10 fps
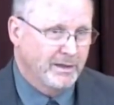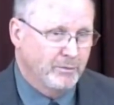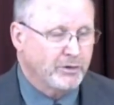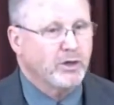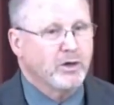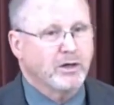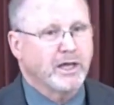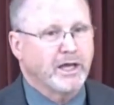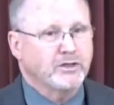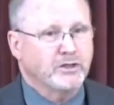But there are
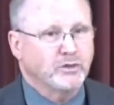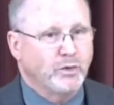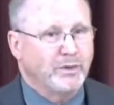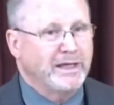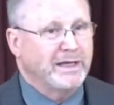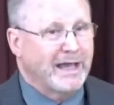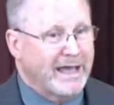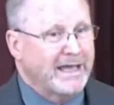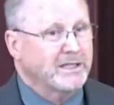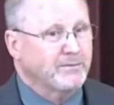occasions when we
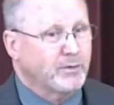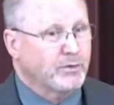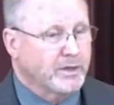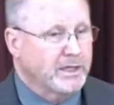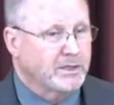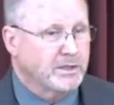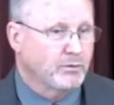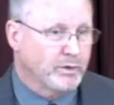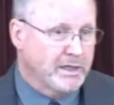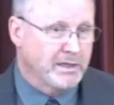ask for things
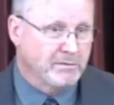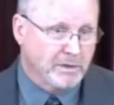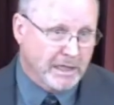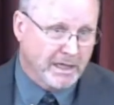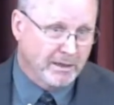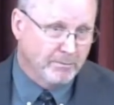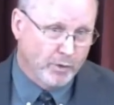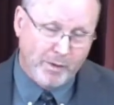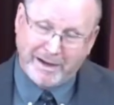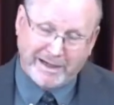that we need.
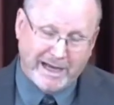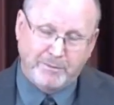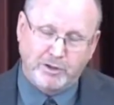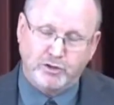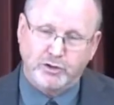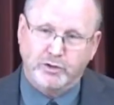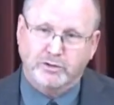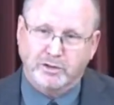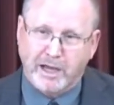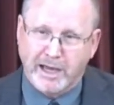We may not be sure at
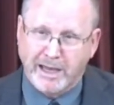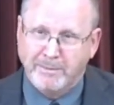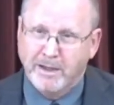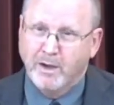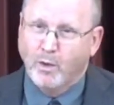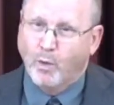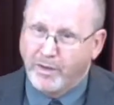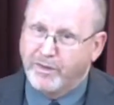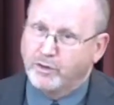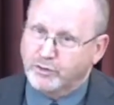the time
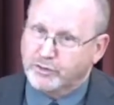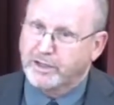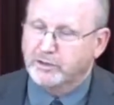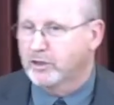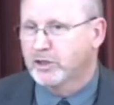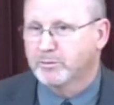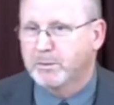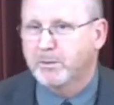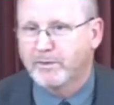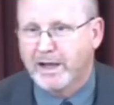when those things are going to be
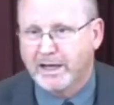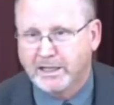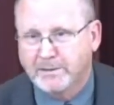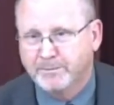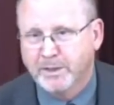provided,